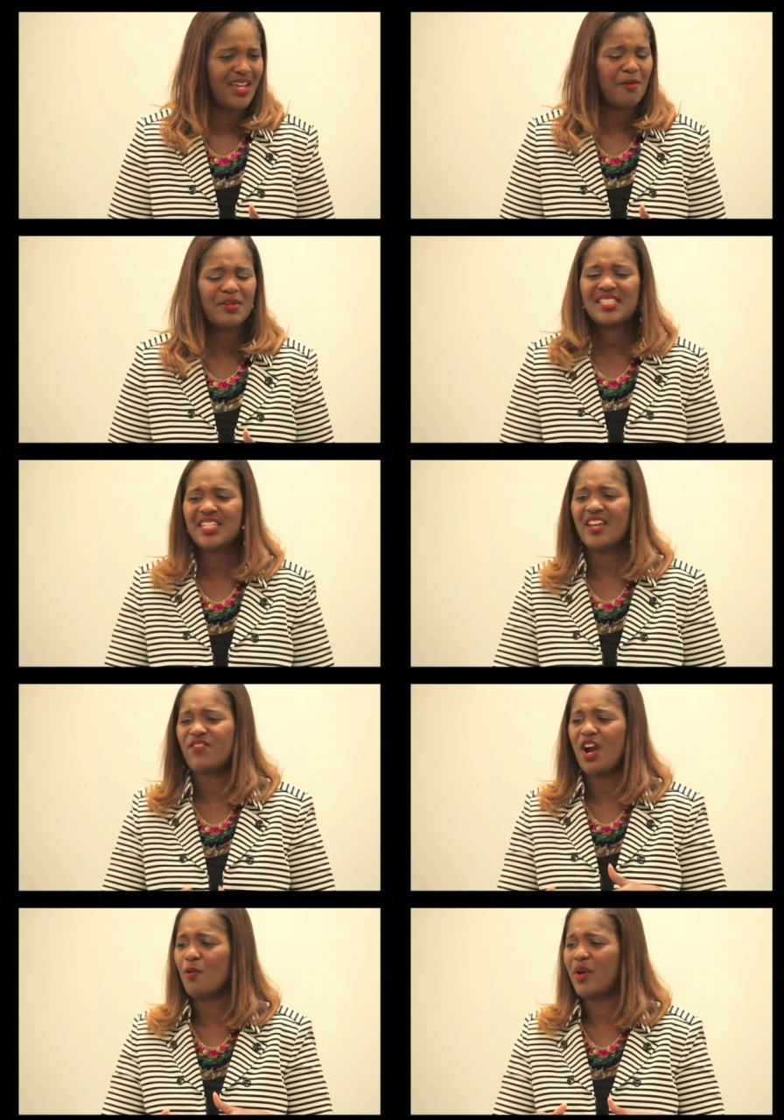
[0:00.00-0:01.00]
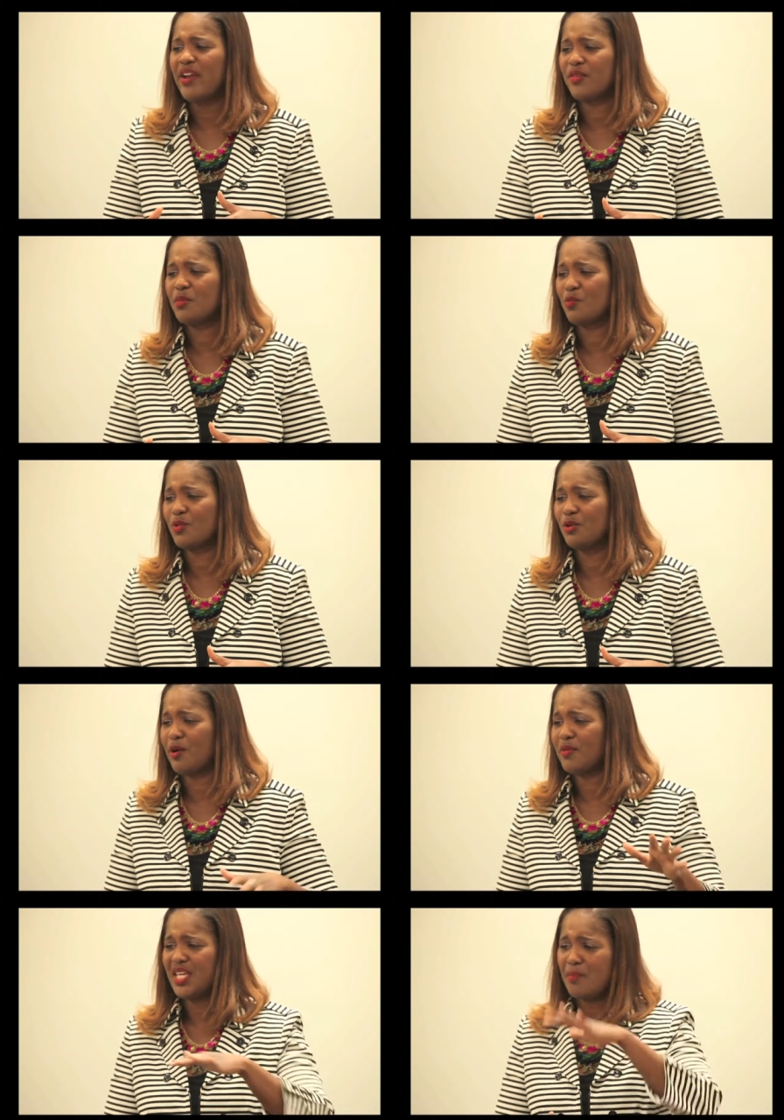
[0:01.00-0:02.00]
I want to stay far away from the root.
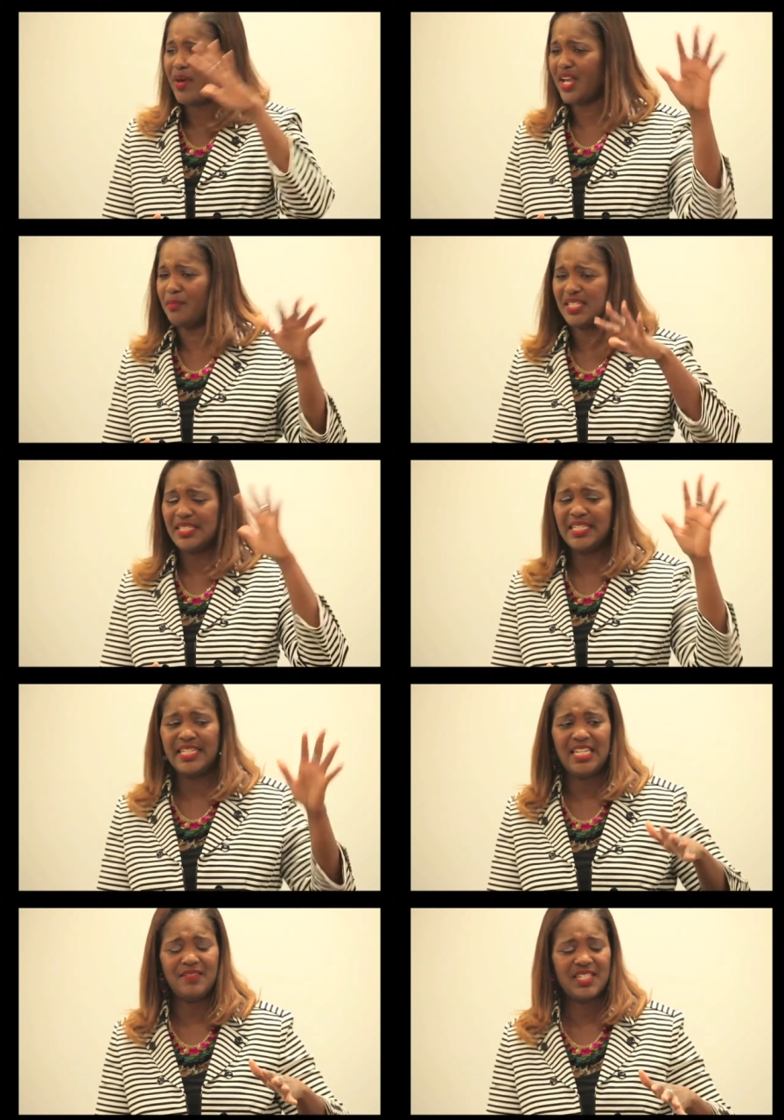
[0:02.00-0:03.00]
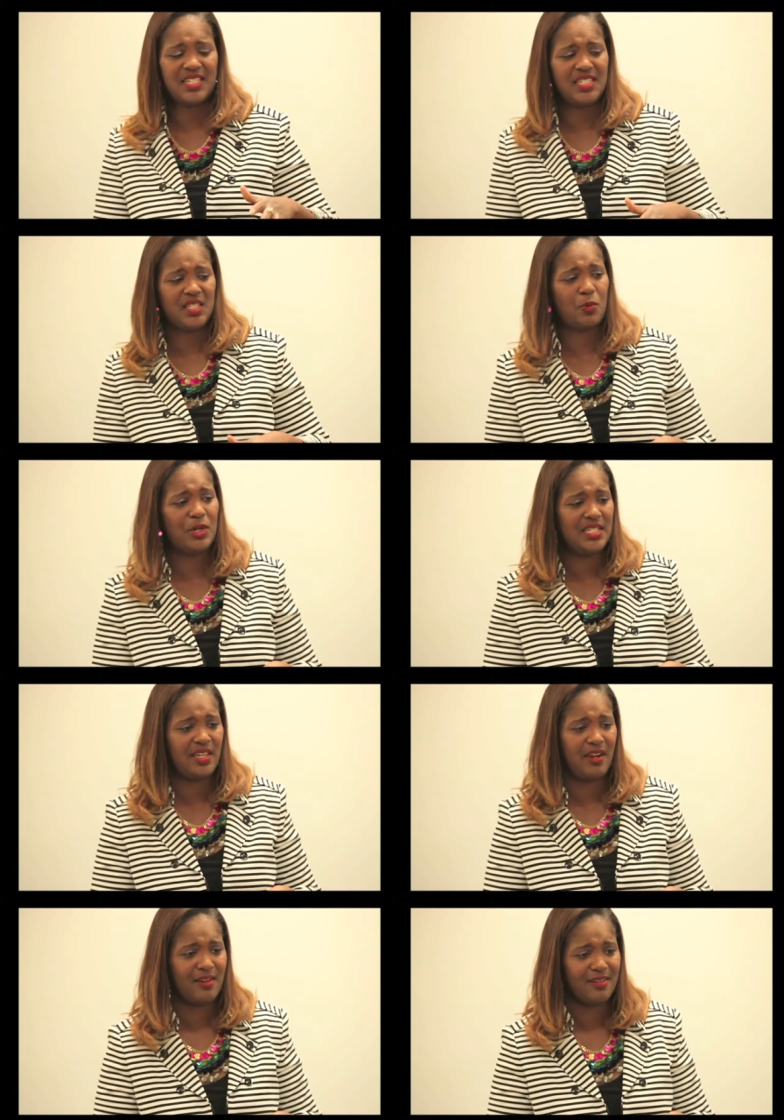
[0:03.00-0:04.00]
I want to get back up to the leaves because it's pretty
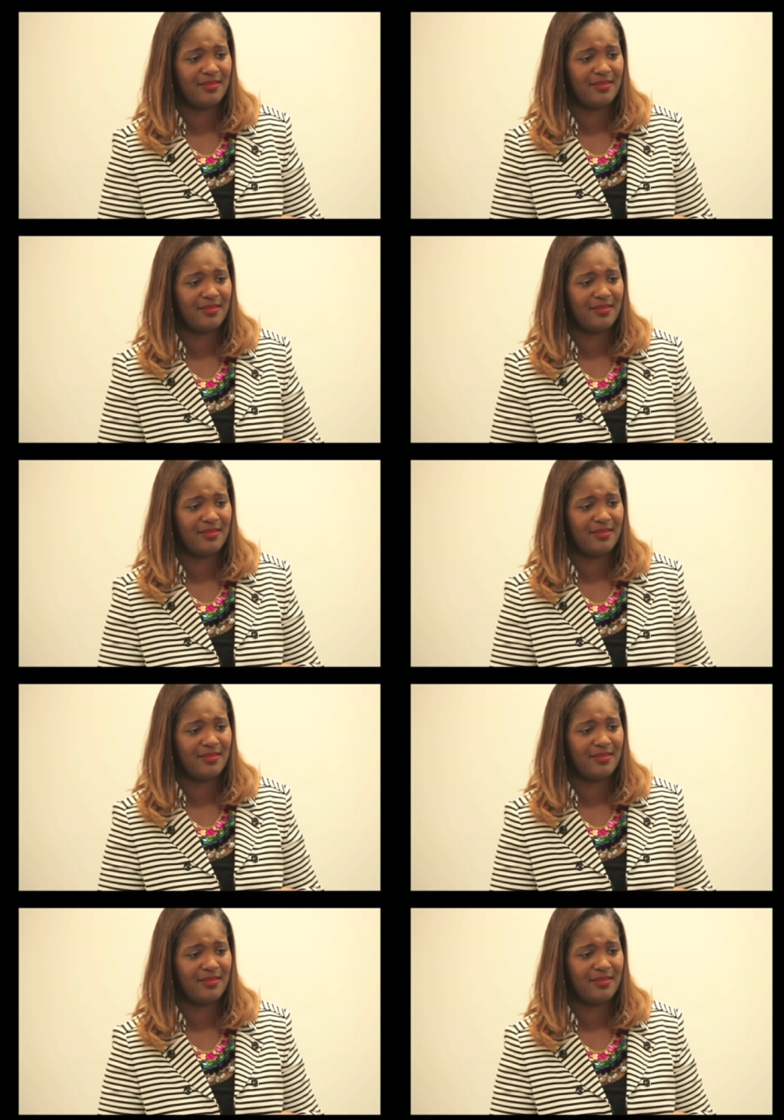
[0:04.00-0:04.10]
there.